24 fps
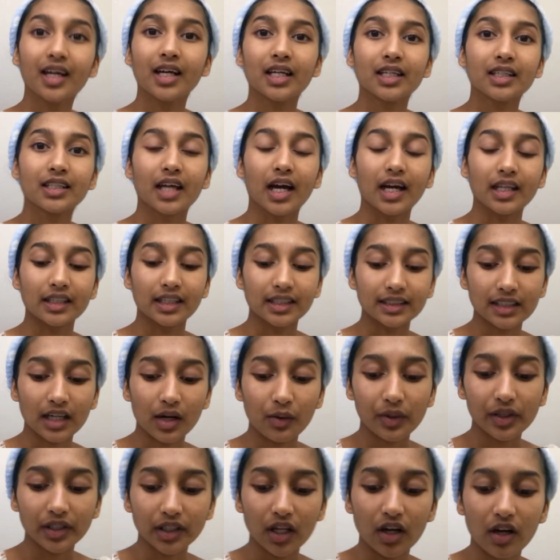yeah, that's how
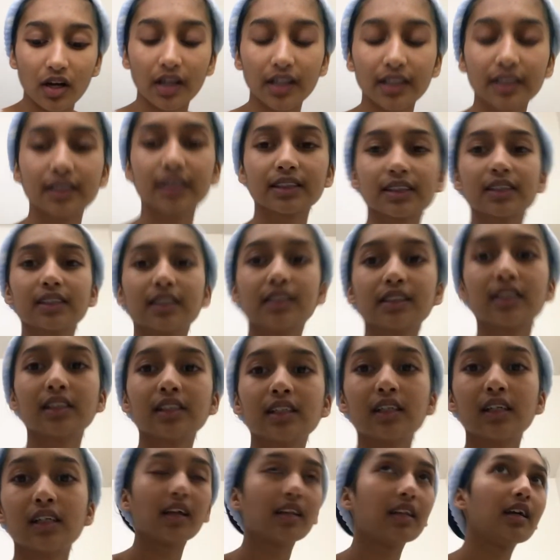it looks.
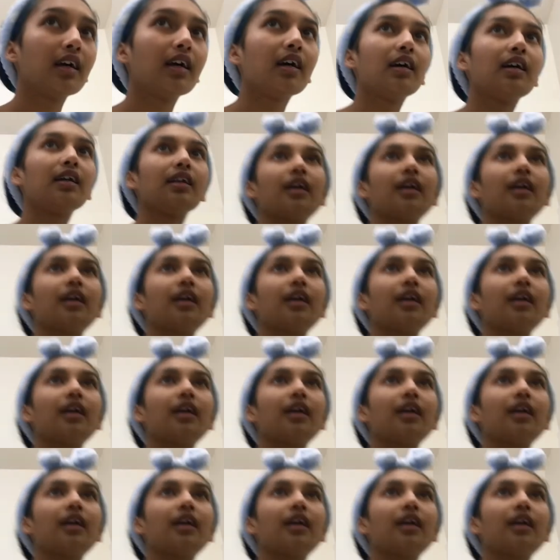And then